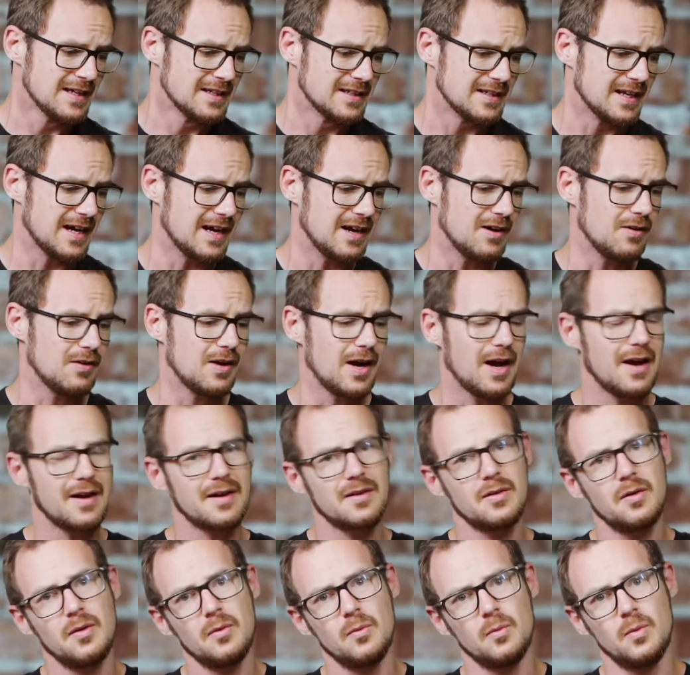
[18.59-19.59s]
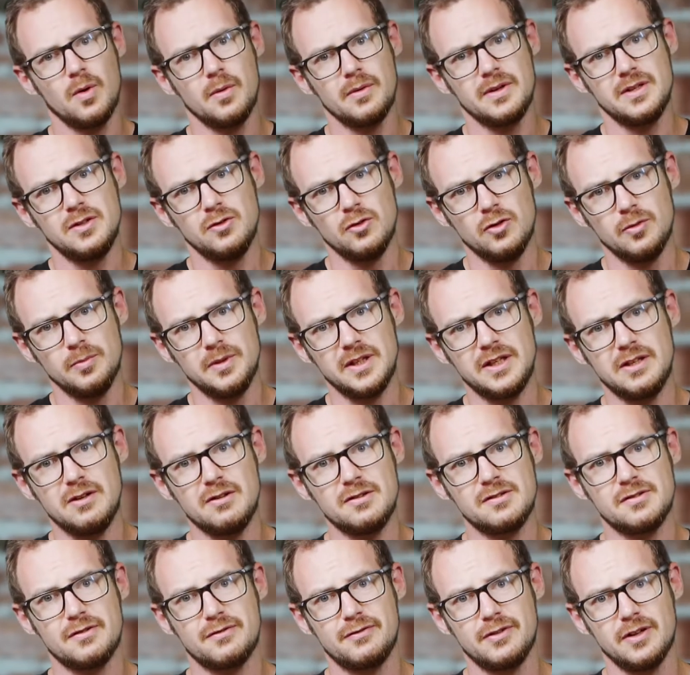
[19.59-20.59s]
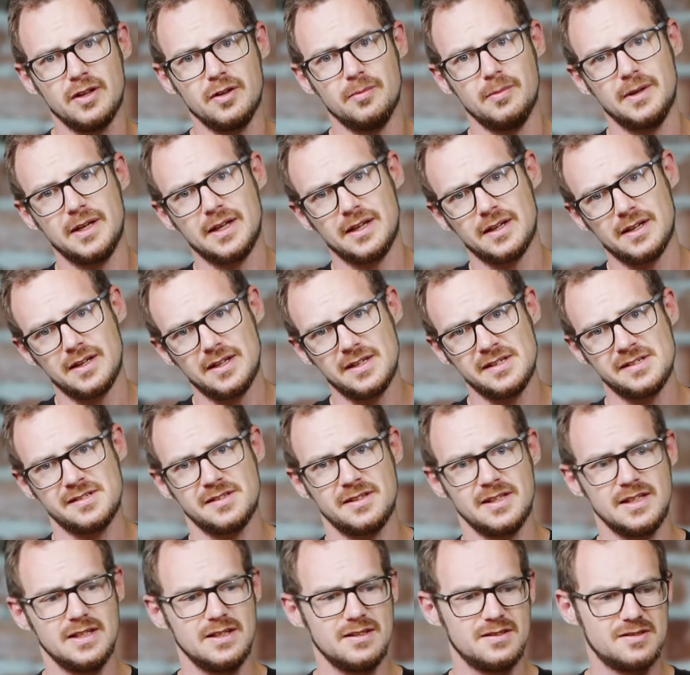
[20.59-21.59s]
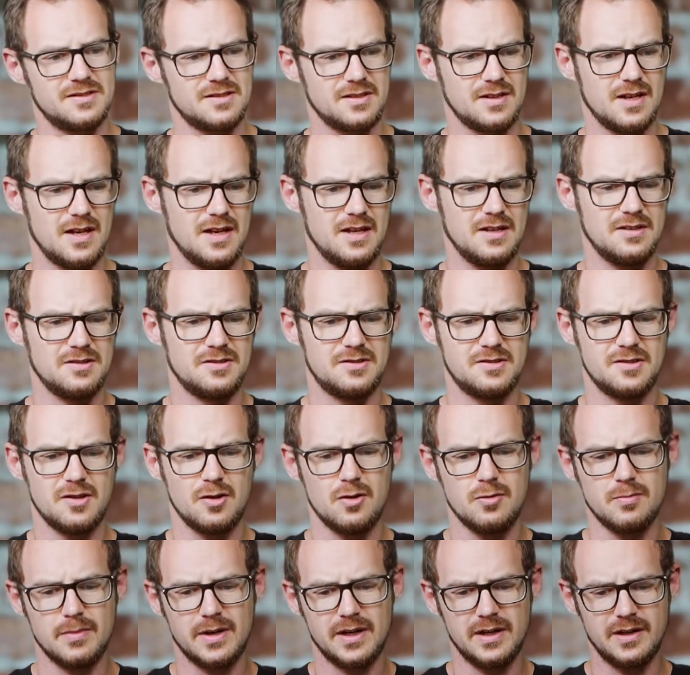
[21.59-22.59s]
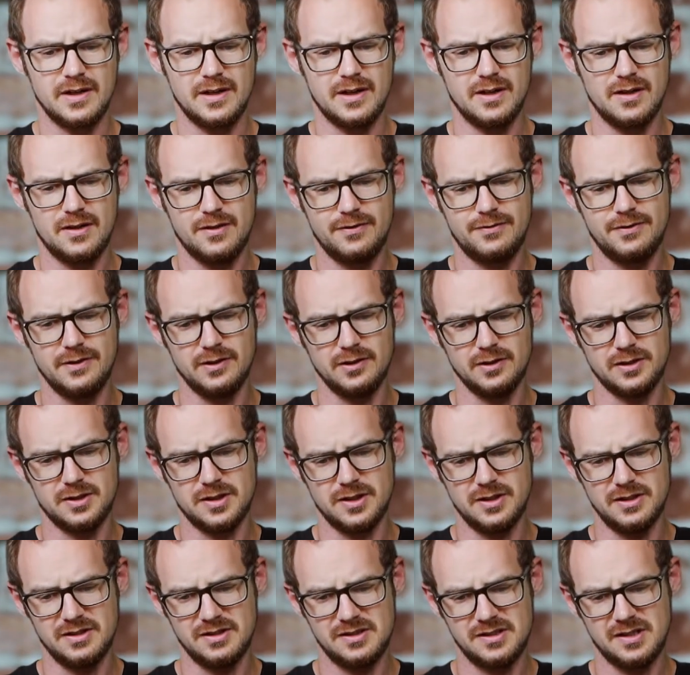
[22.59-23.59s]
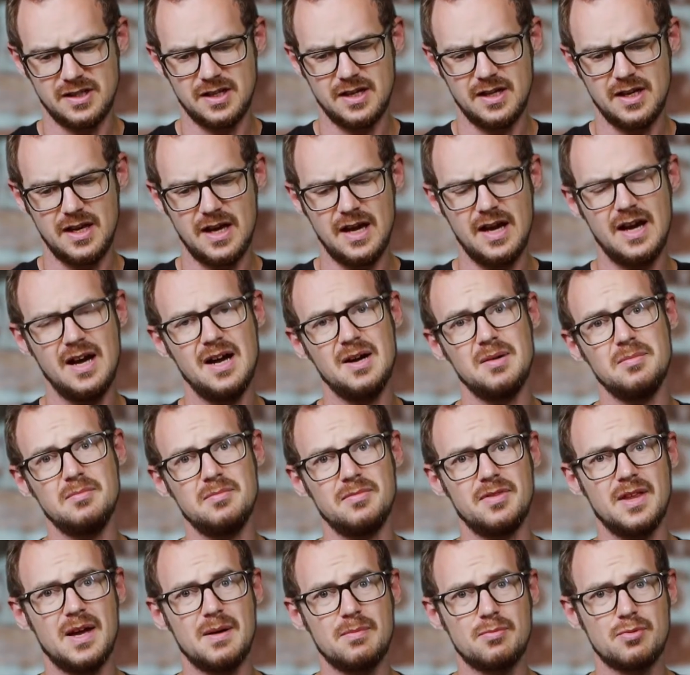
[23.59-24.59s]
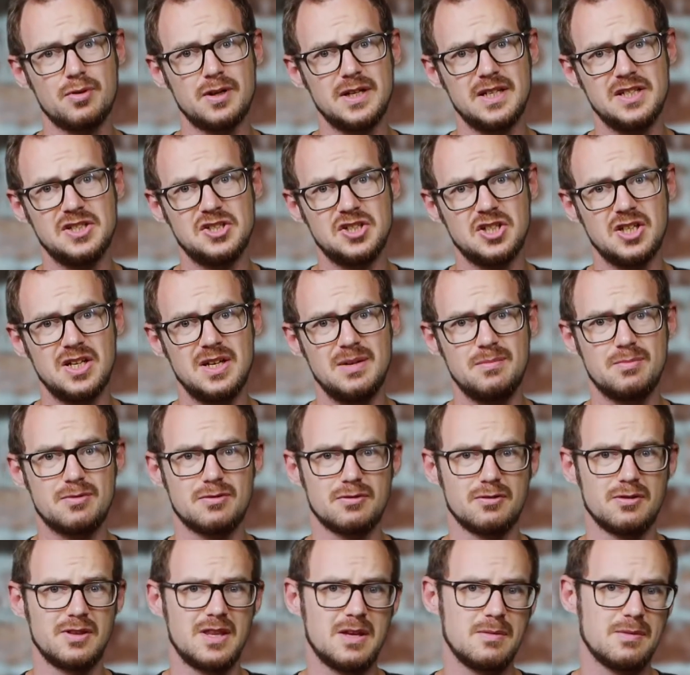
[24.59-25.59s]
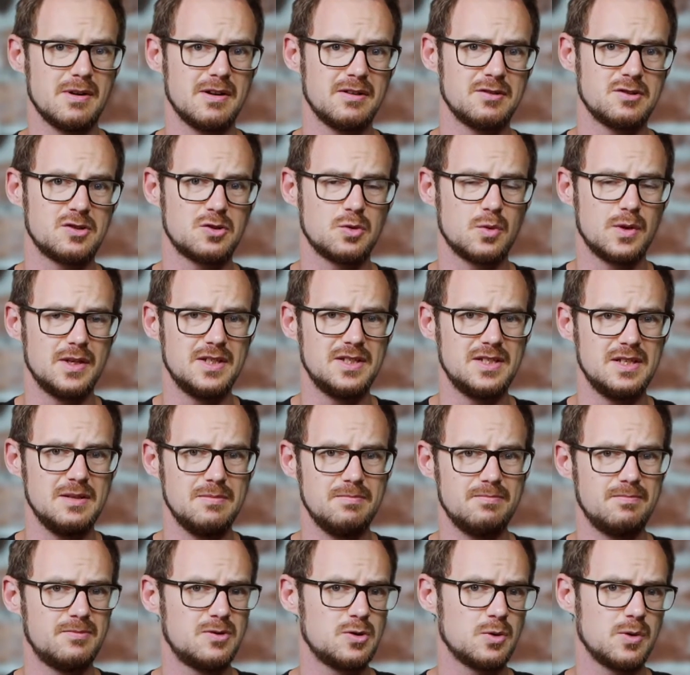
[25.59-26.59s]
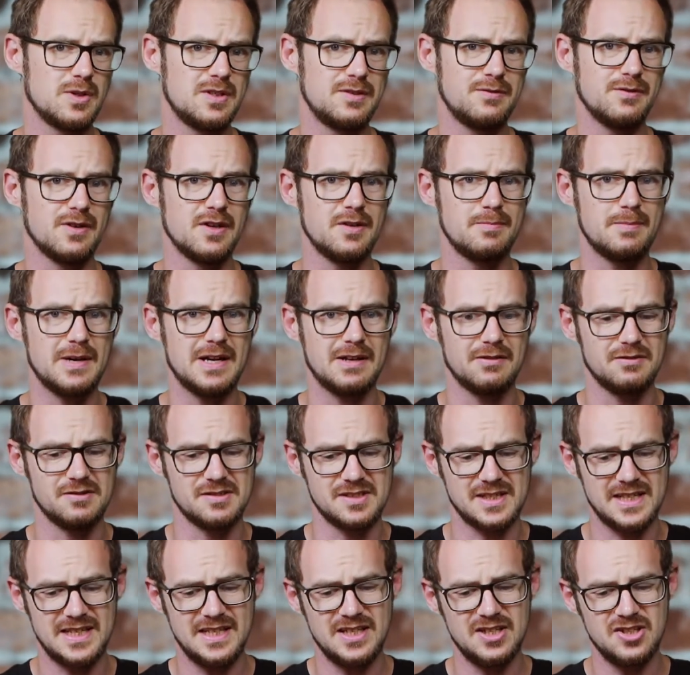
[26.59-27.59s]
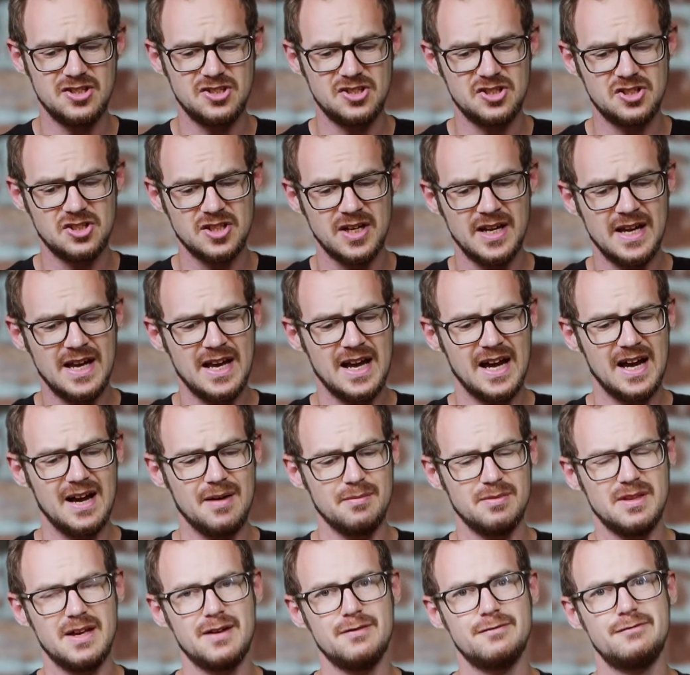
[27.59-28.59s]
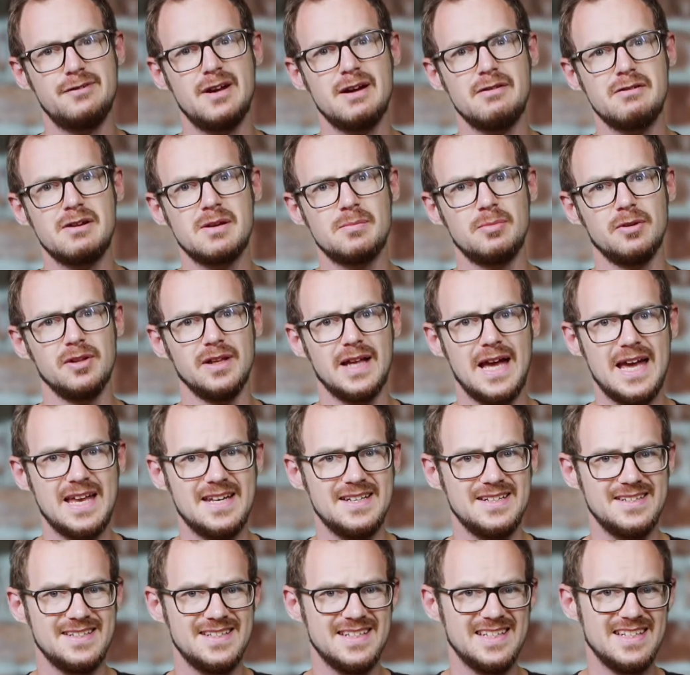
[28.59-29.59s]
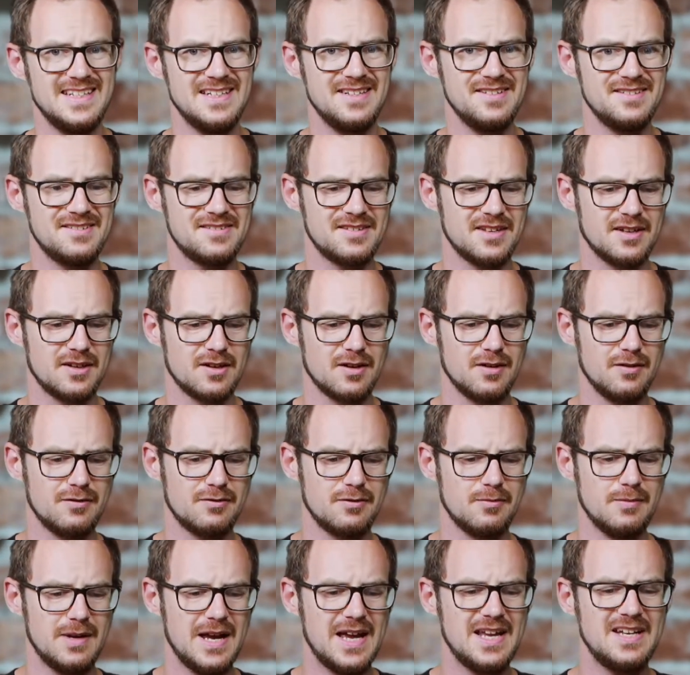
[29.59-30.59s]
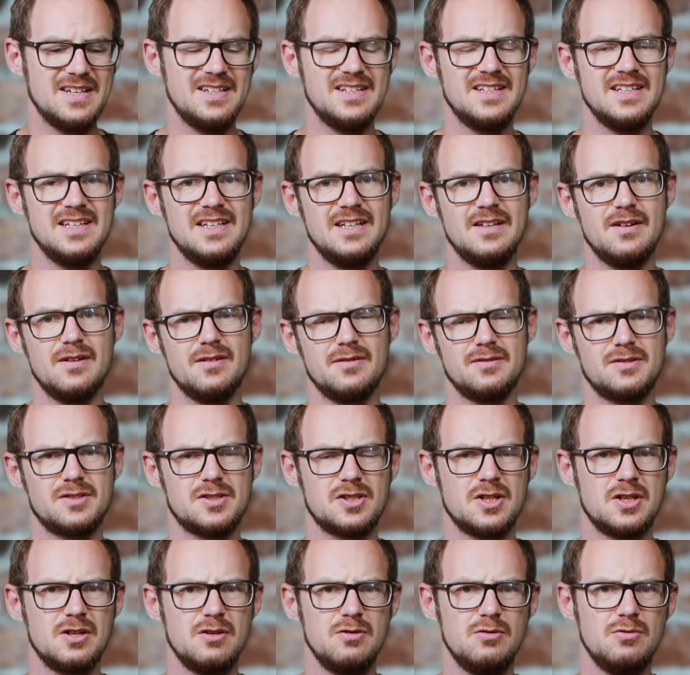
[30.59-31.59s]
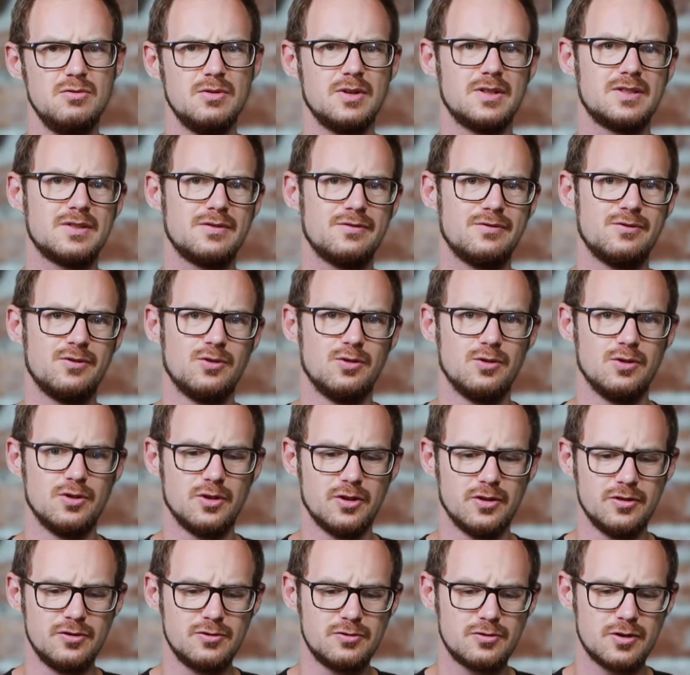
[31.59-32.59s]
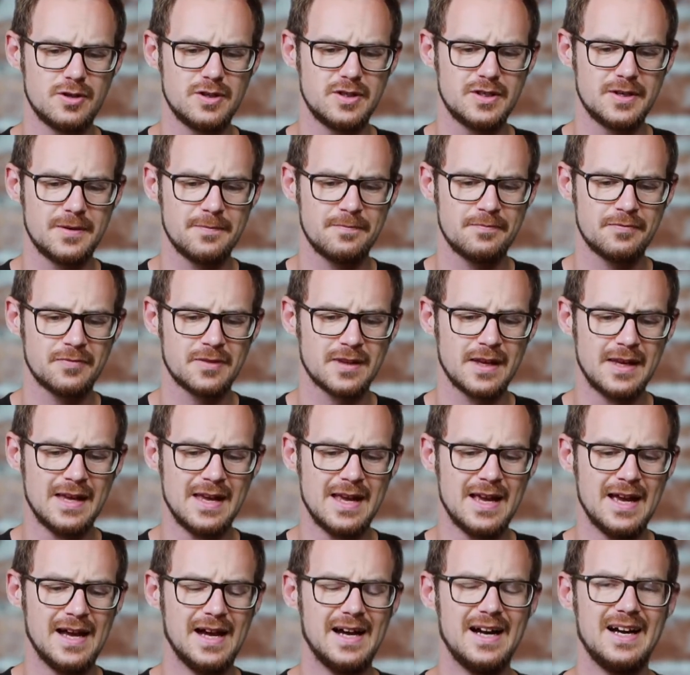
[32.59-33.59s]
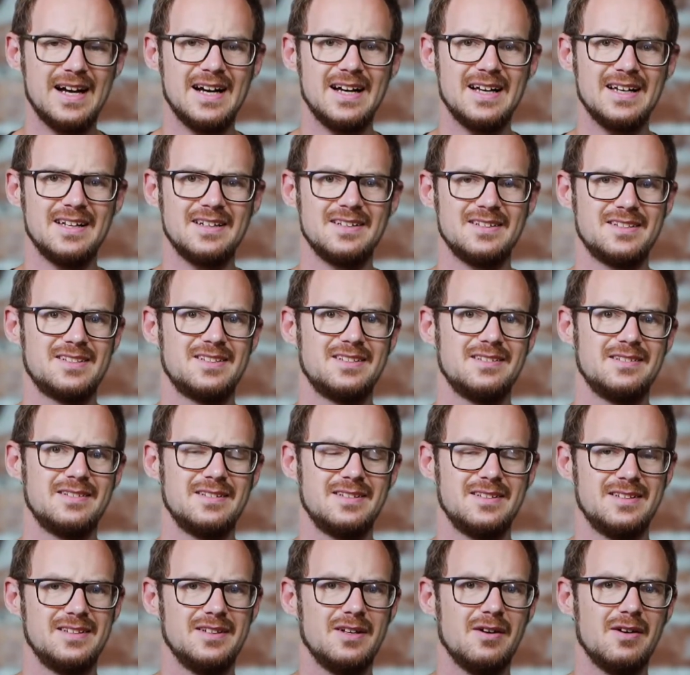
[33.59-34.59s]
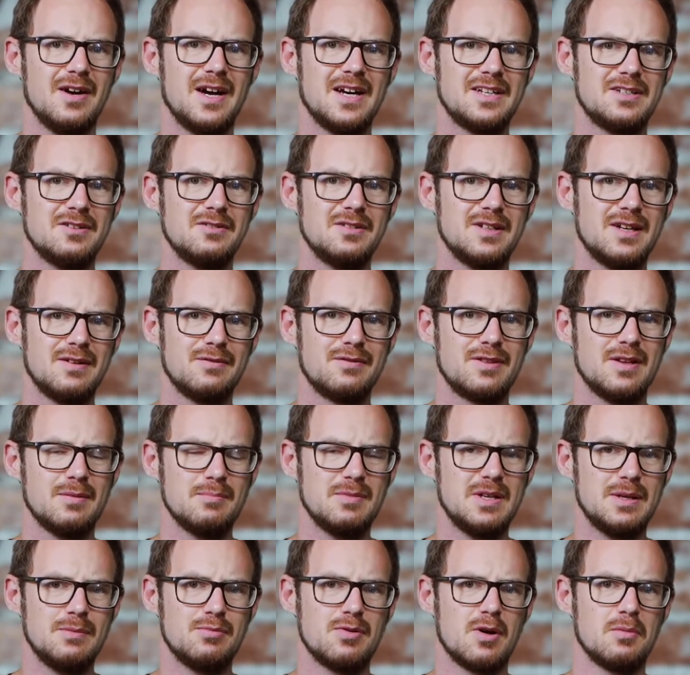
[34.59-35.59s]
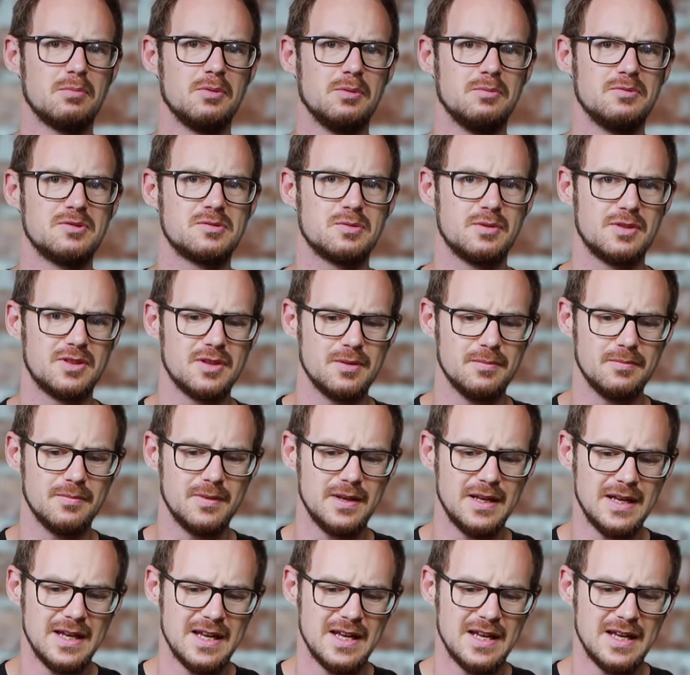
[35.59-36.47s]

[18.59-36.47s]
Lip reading: Now, what we normally use for filming is these Zomei filters. They're pretty cheap, they're only about £25 each. They're variable NDs, they go from ND 2 to 400, and you know, I don't have that many problems with them.